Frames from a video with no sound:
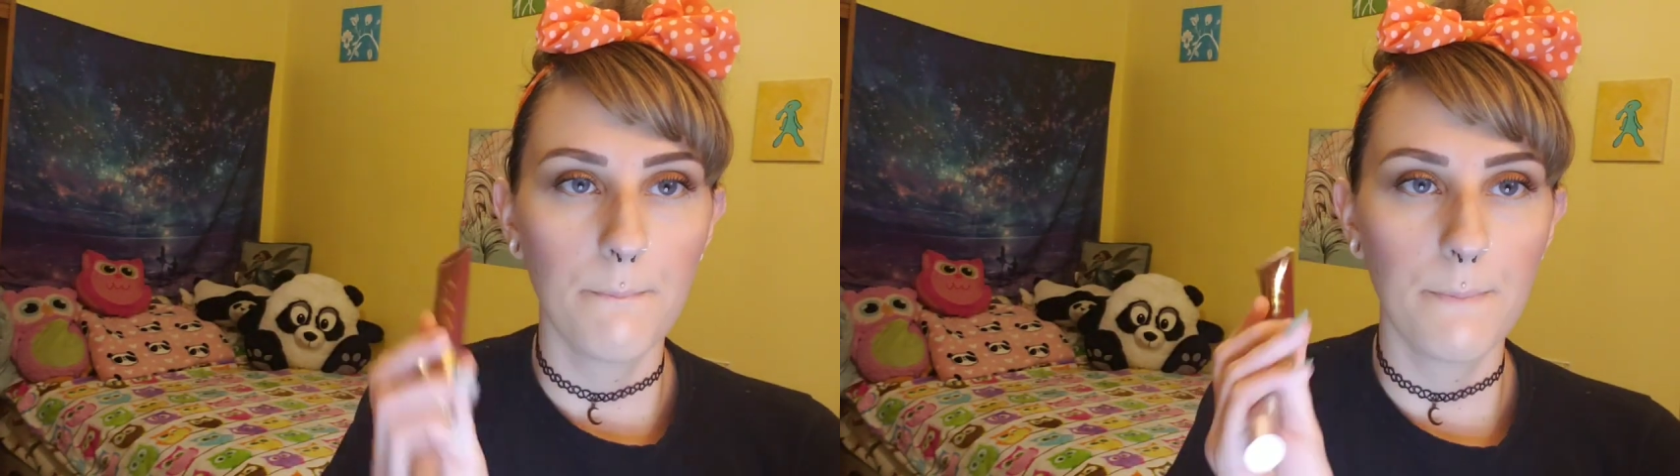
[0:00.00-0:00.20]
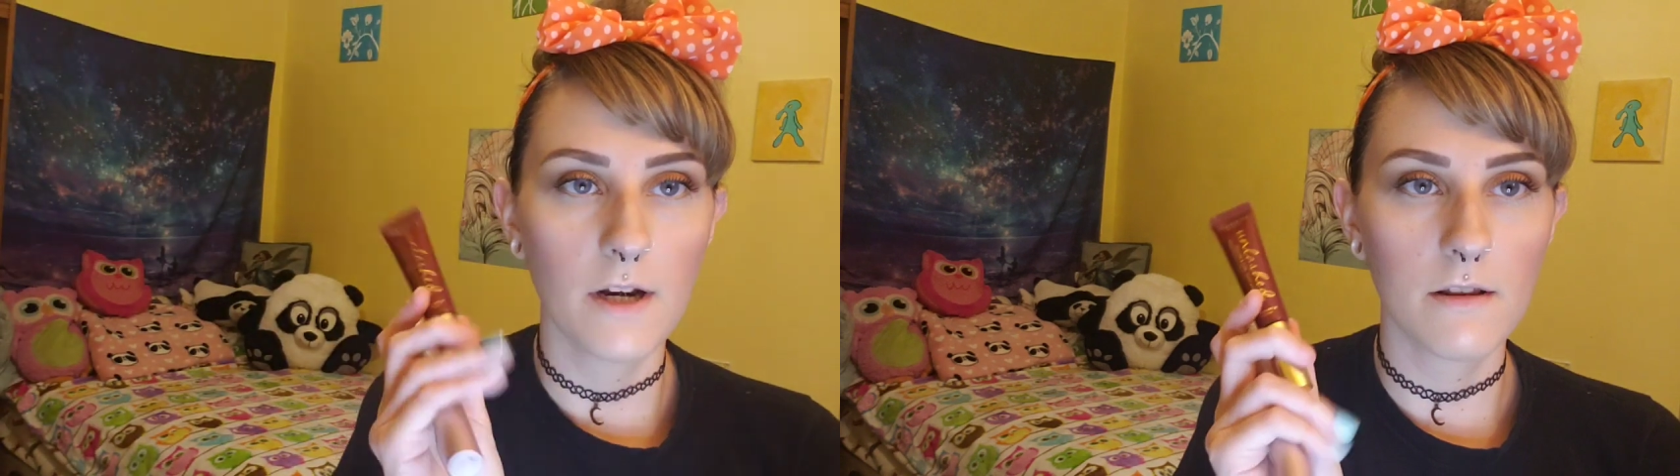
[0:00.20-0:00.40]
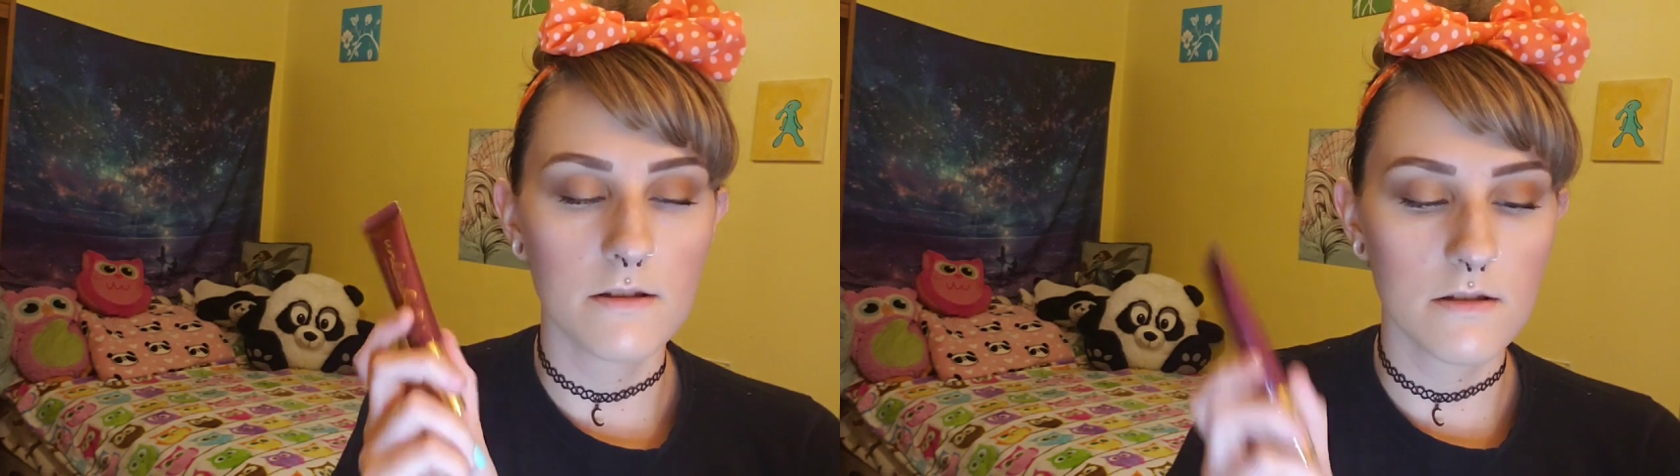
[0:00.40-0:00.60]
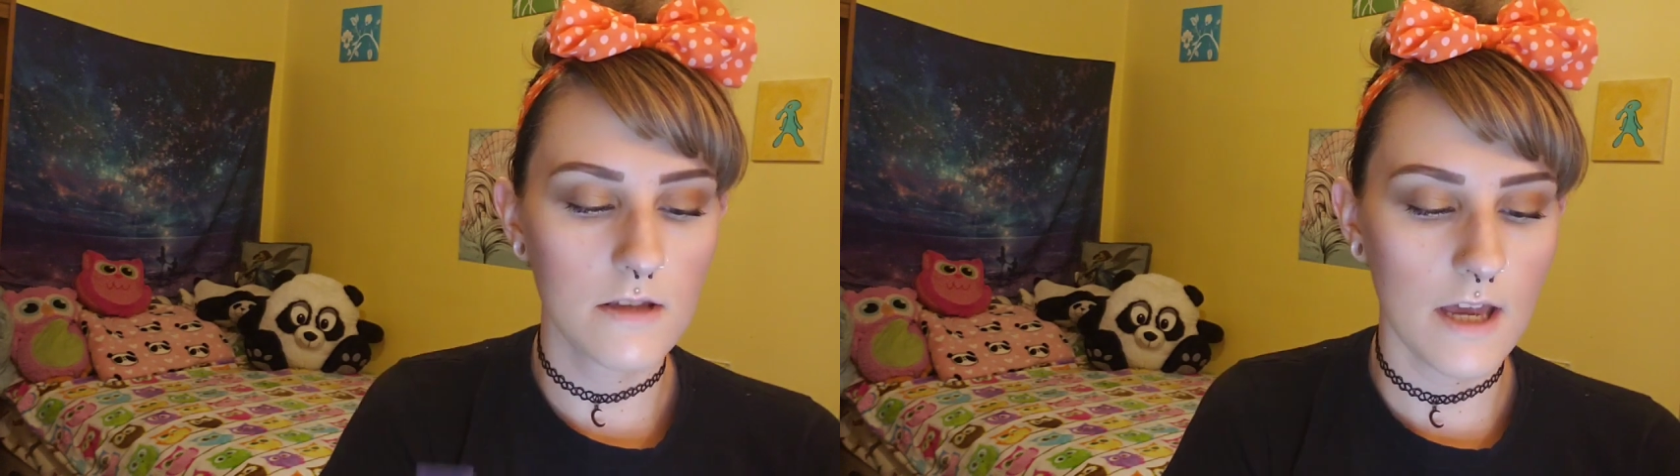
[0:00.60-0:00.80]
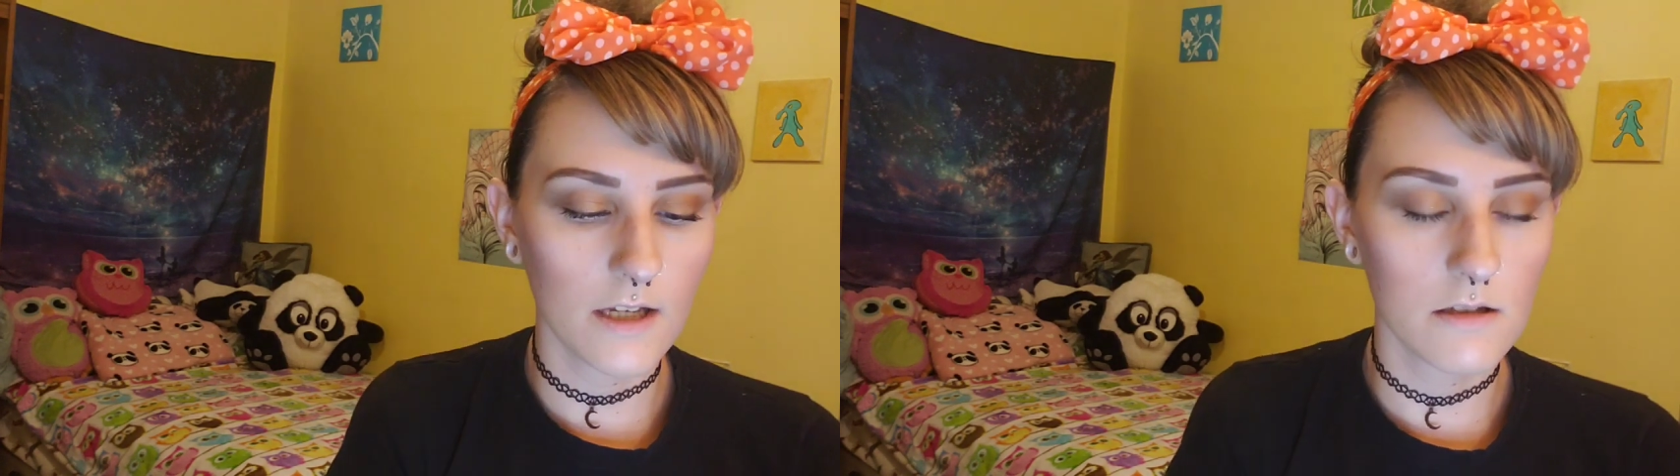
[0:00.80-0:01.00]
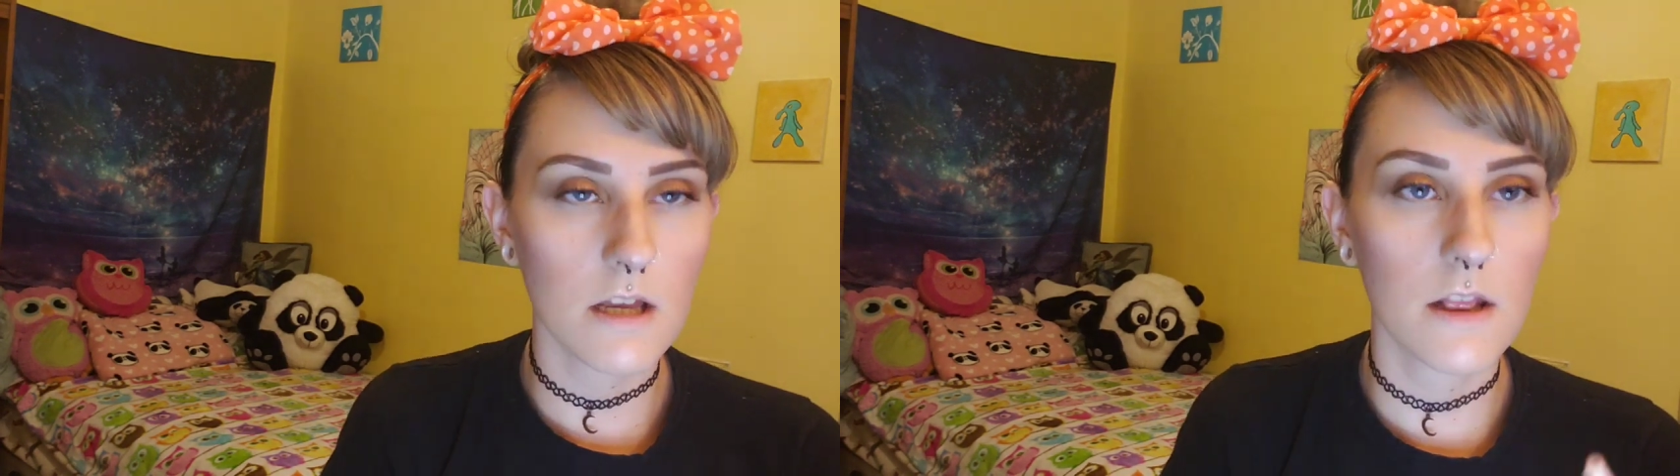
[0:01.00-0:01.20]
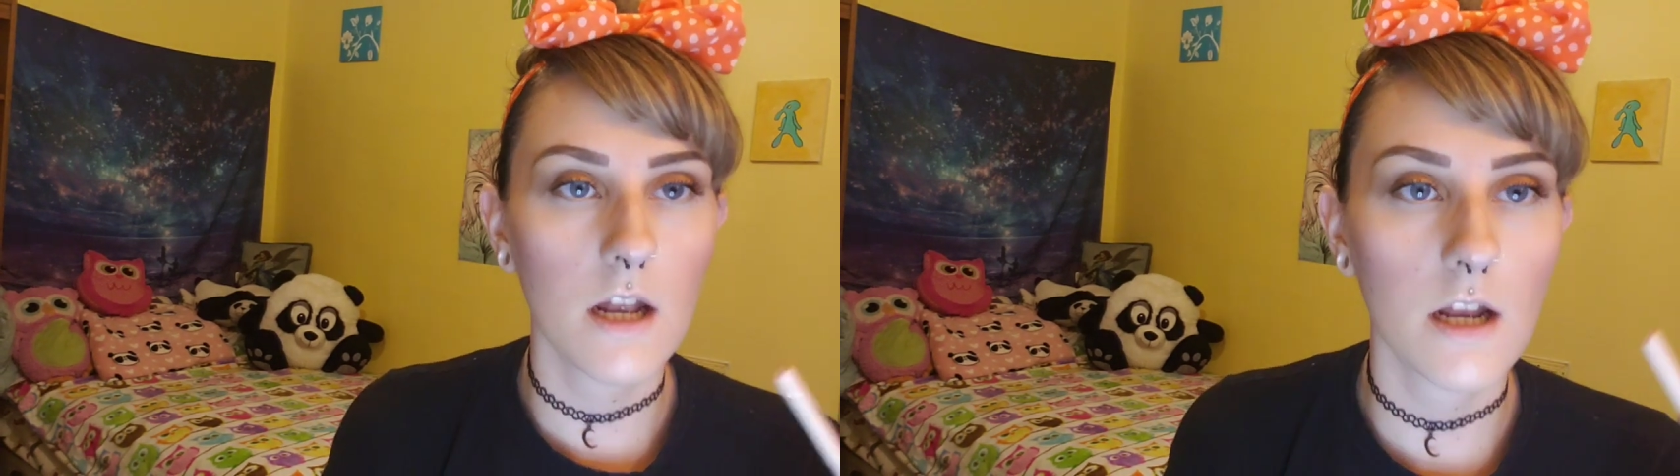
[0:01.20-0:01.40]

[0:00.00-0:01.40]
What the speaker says: Better Than Sex, and then